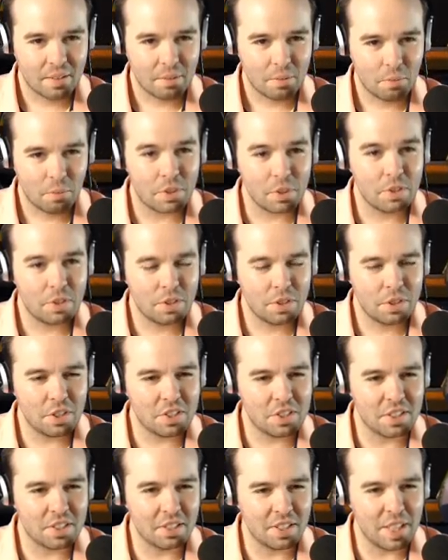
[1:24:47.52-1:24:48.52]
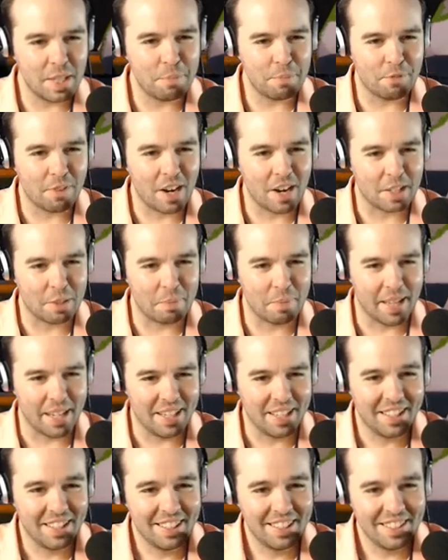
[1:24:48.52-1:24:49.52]
What? You just leapfrogged me.
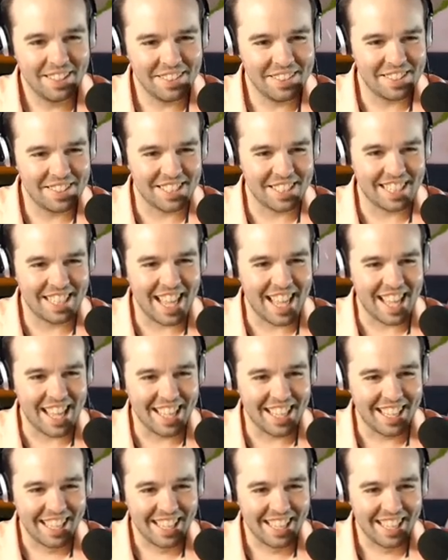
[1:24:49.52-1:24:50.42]
You see that?